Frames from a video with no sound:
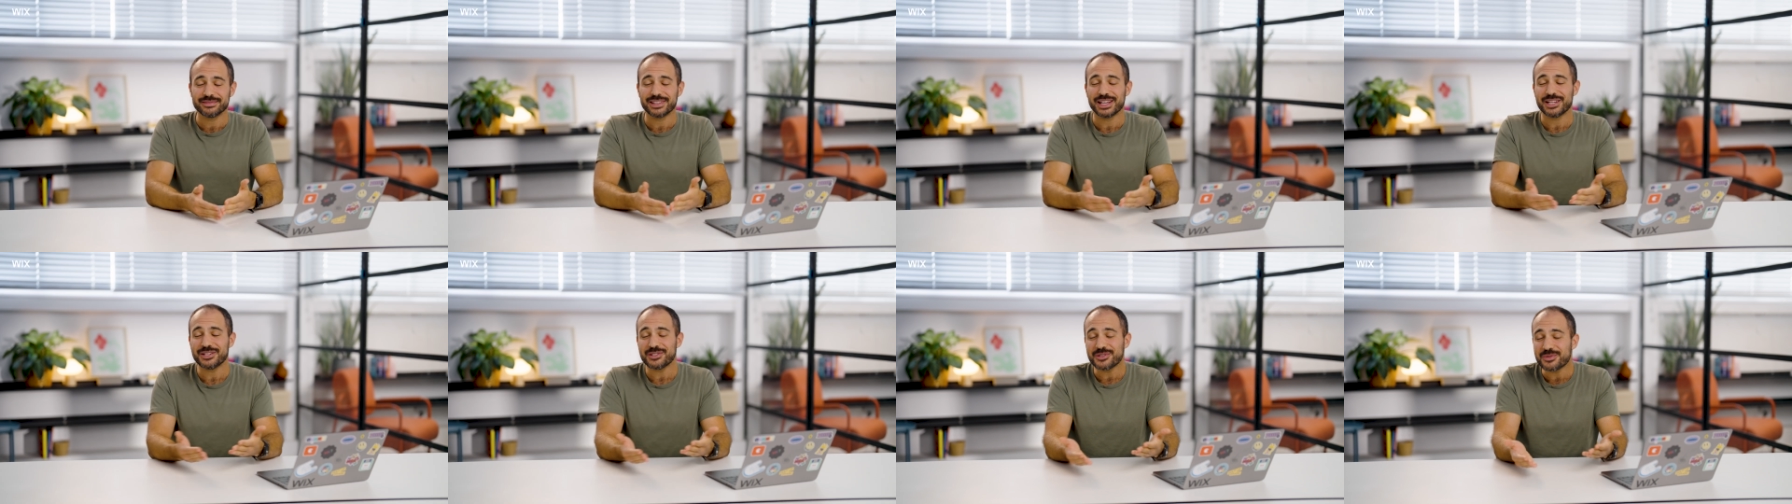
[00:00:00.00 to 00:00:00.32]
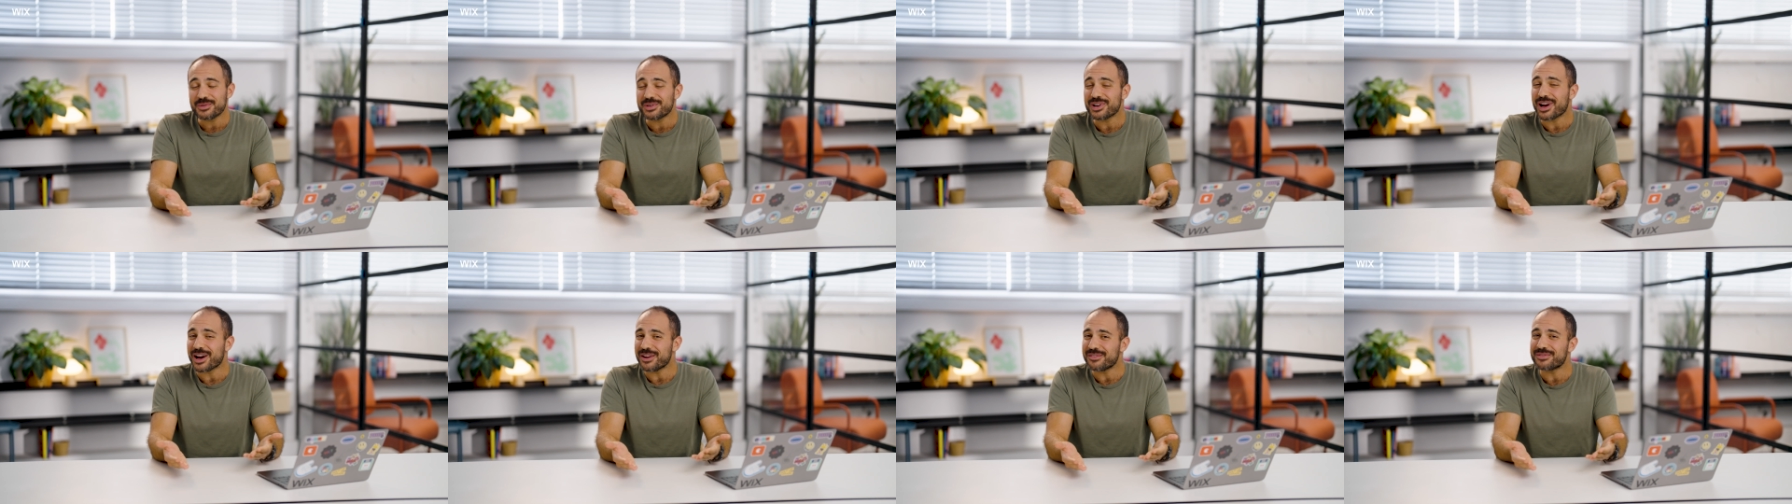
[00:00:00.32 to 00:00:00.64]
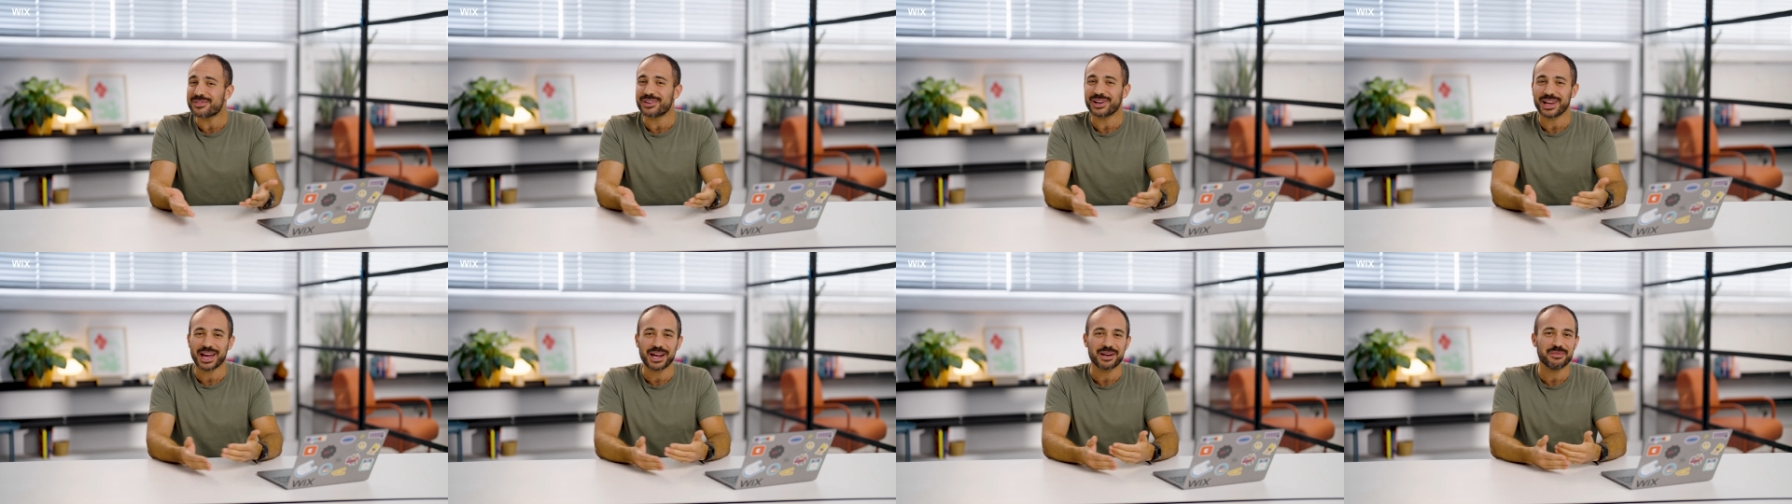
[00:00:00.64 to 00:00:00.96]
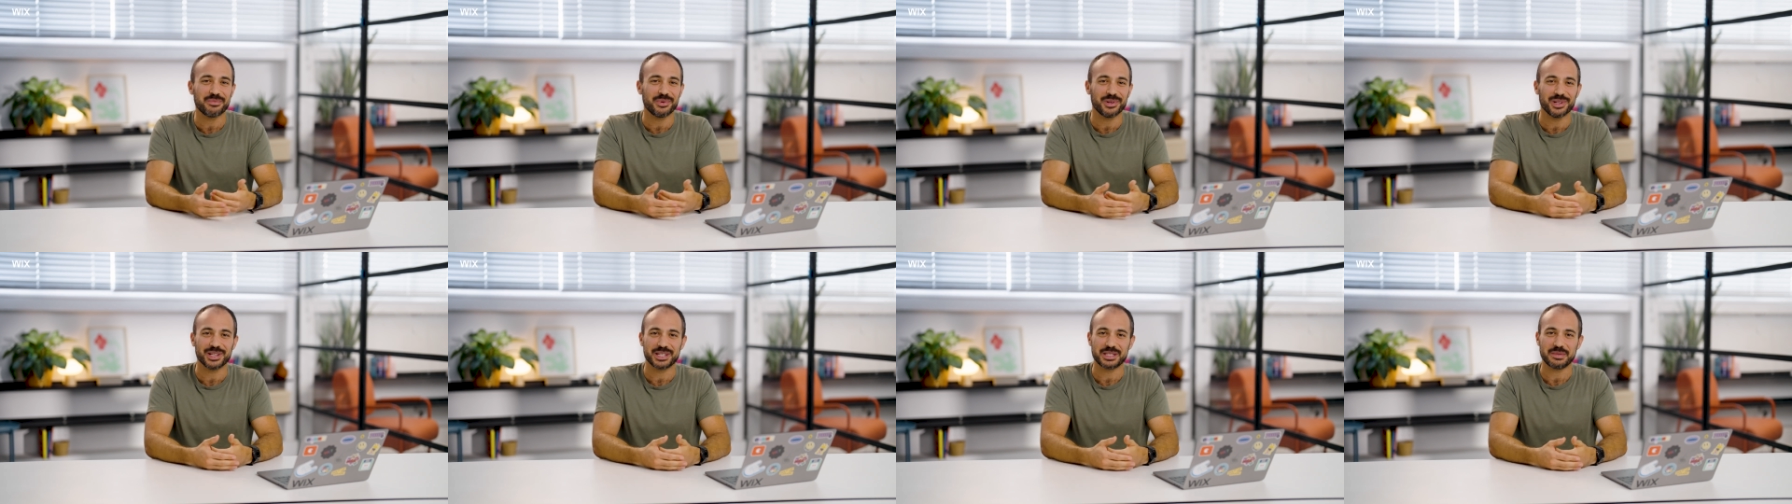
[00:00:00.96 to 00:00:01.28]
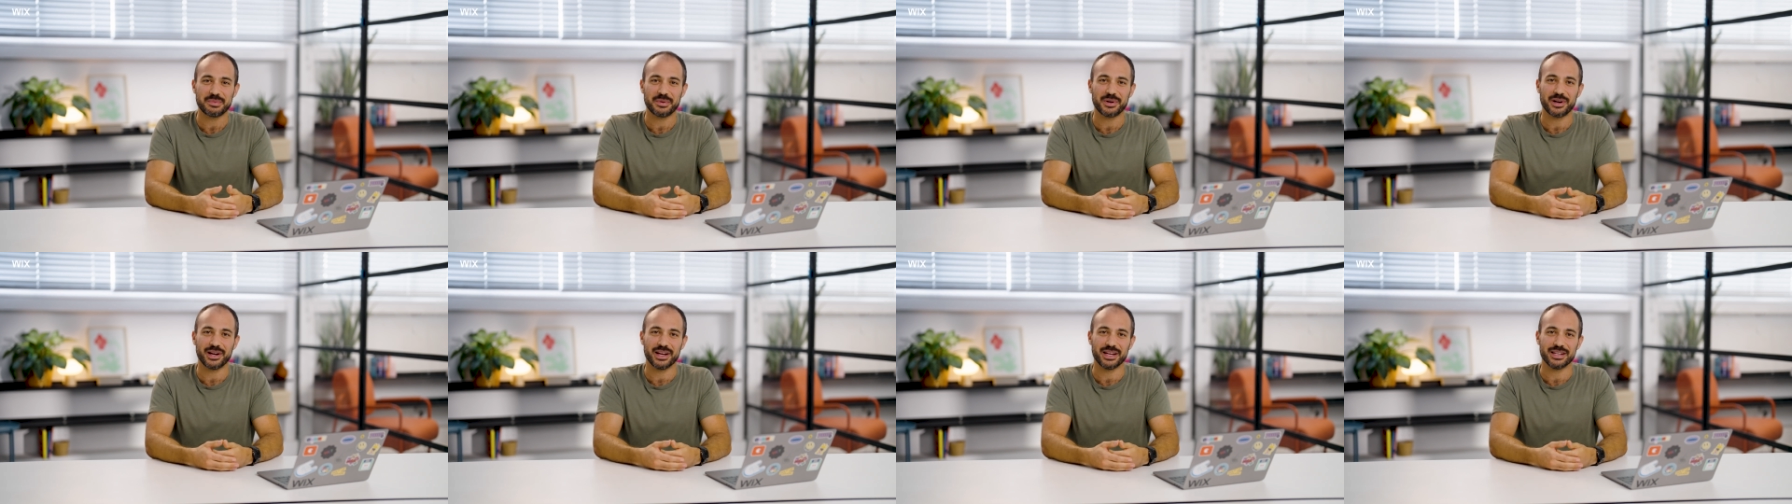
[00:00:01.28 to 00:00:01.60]
into an unforgettable
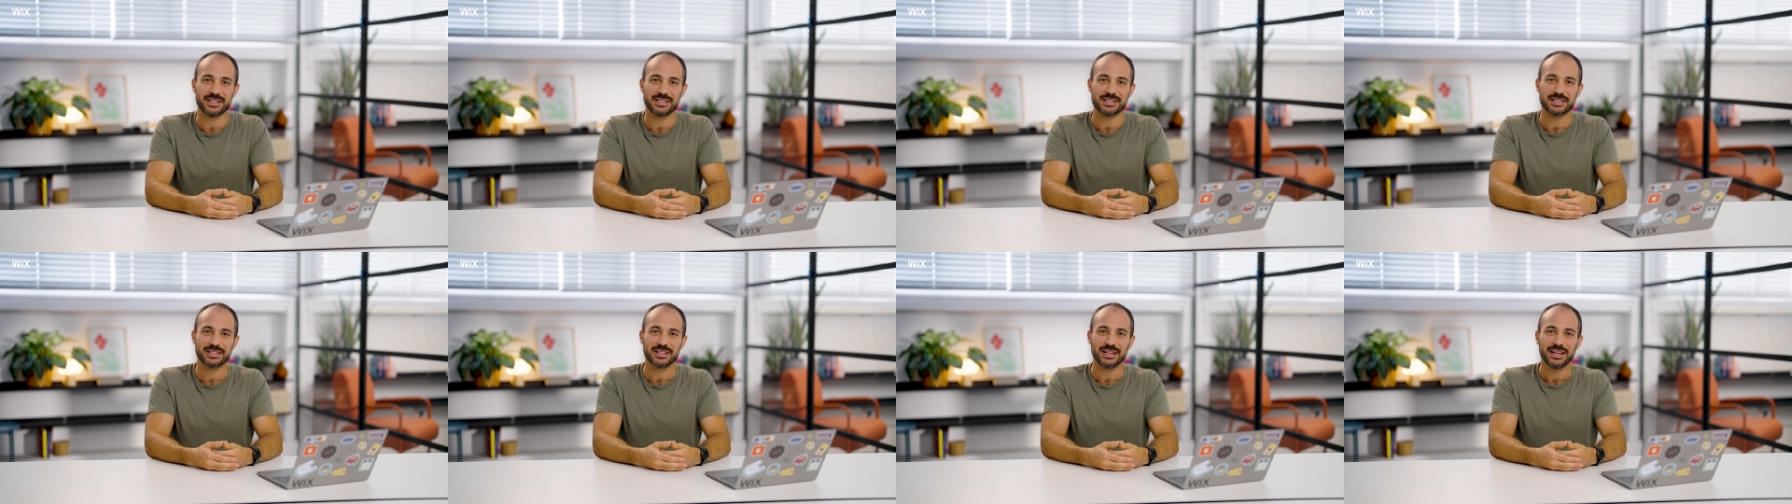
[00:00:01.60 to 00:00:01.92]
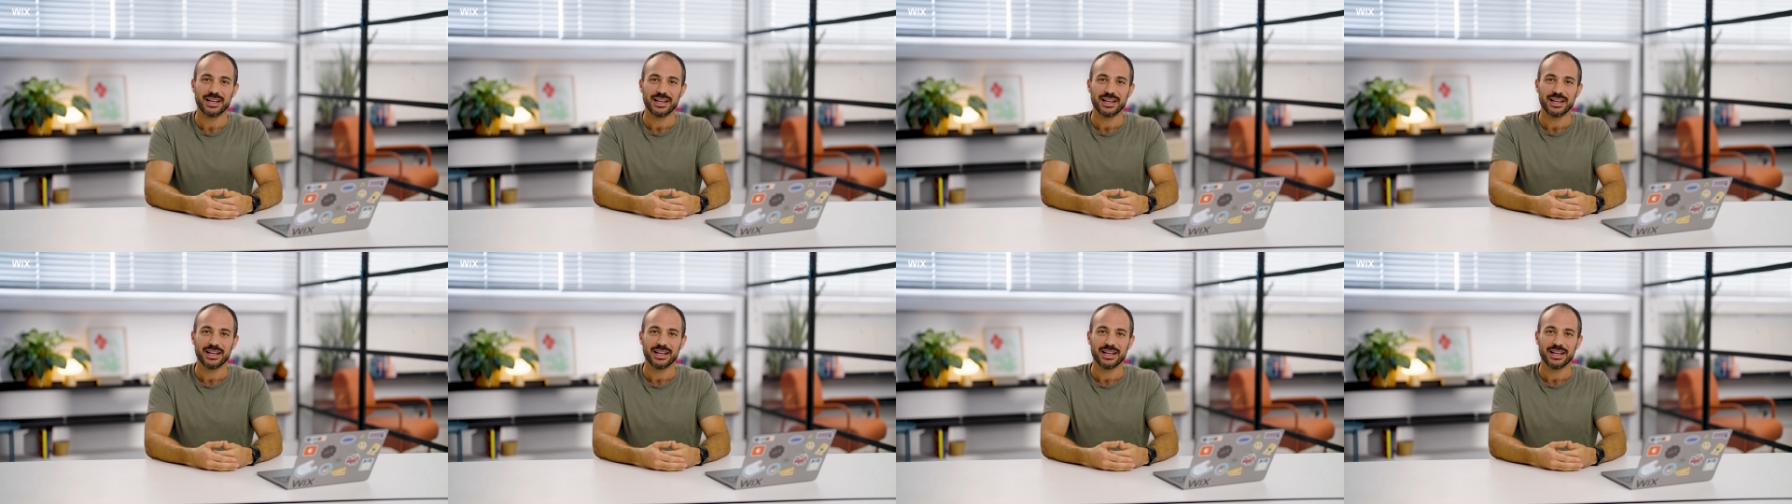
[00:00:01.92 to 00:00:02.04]
experience.